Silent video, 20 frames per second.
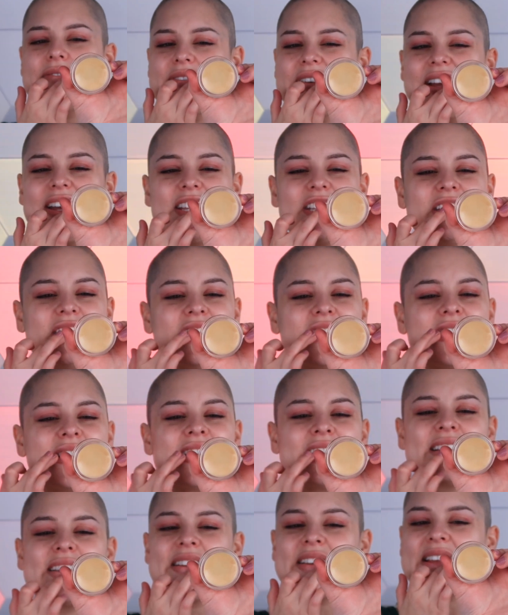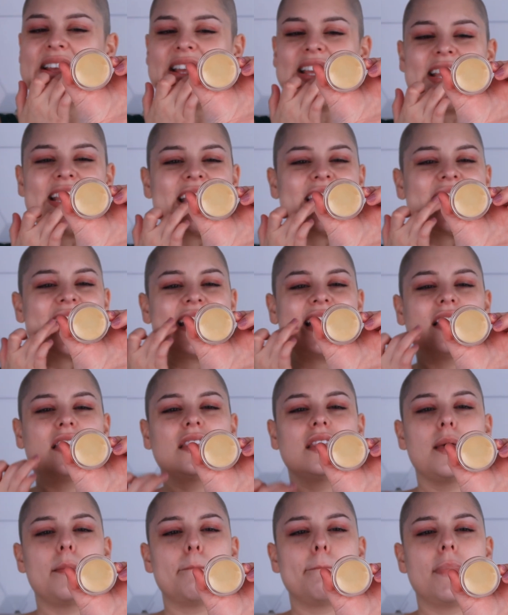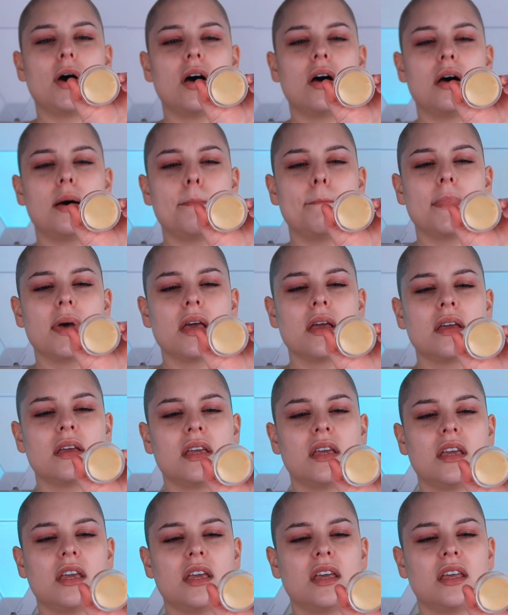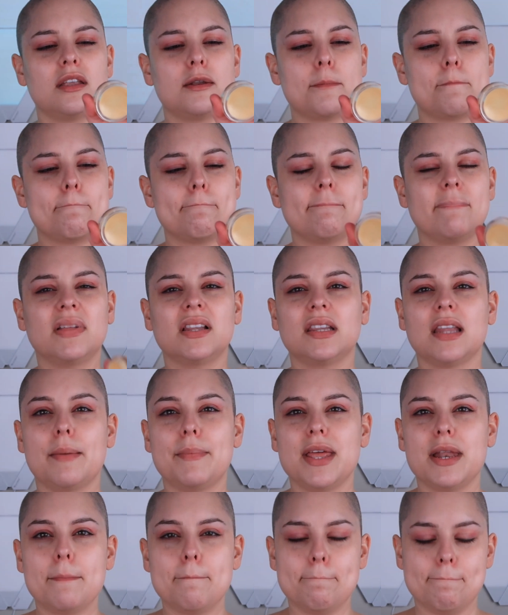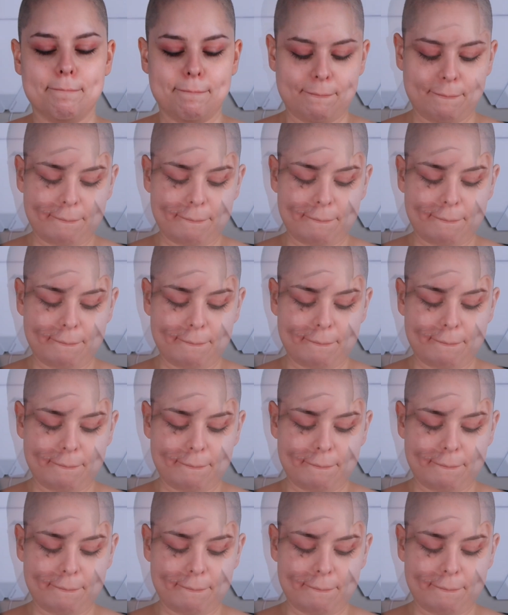Fresh Lip Balm in Lemon.